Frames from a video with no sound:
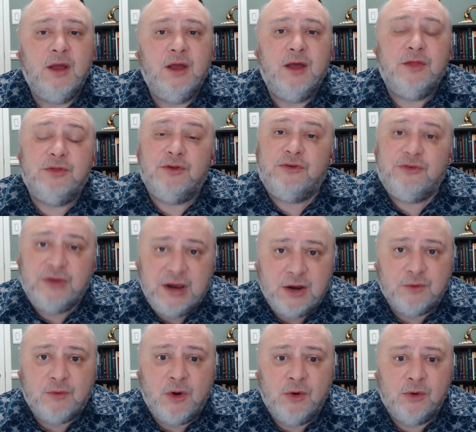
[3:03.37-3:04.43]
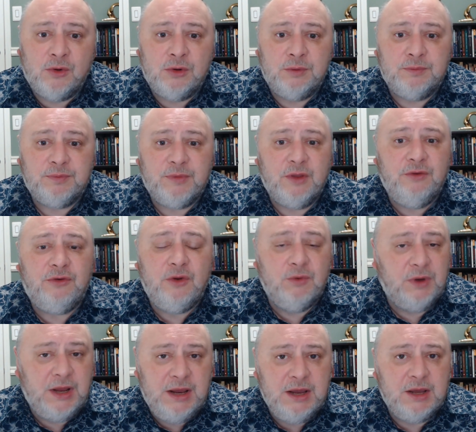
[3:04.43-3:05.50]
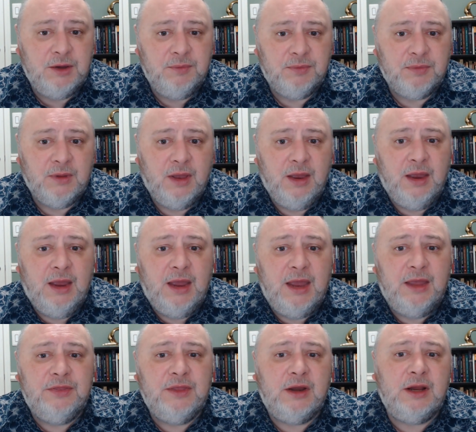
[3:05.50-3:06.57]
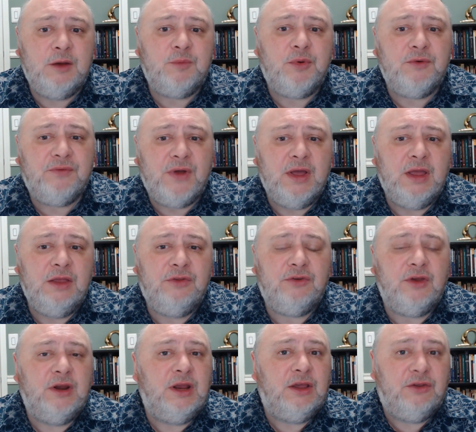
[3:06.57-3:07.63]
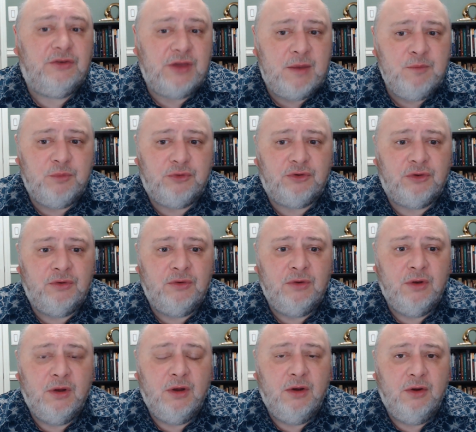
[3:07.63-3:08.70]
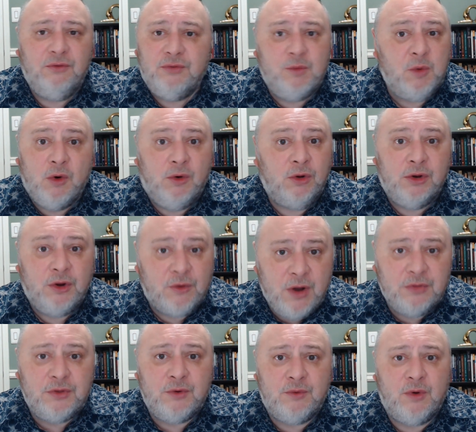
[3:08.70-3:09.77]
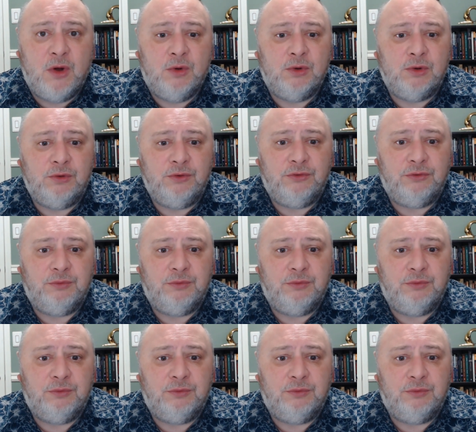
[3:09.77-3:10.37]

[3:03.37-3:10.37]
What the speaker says: The sick role is unique in that it provides an exemption from all your other roles.